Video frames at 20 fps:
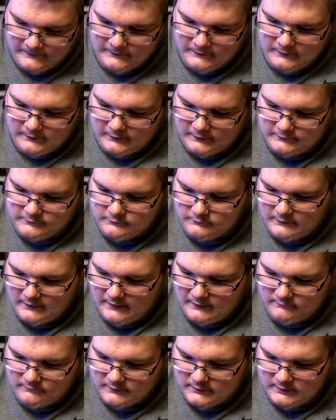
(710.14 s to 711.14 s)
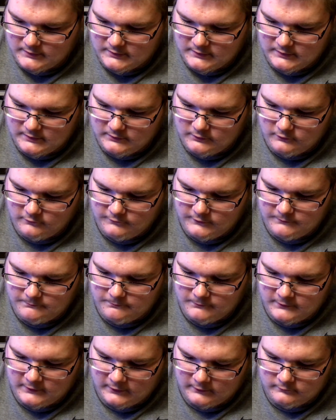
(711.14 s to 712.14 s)
I do have a UV
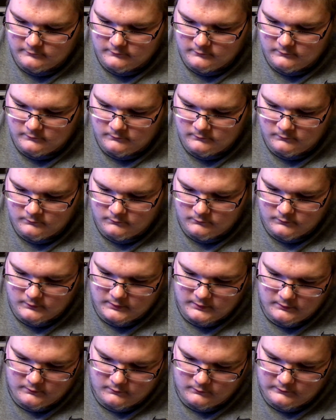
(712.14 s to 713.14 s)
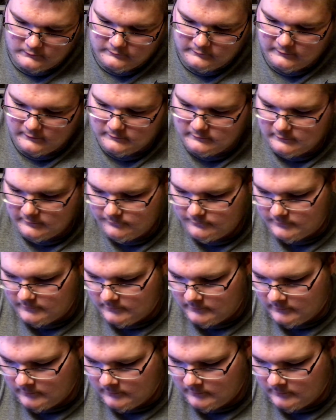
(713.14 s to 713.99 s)
protector on here. It's a Tiffin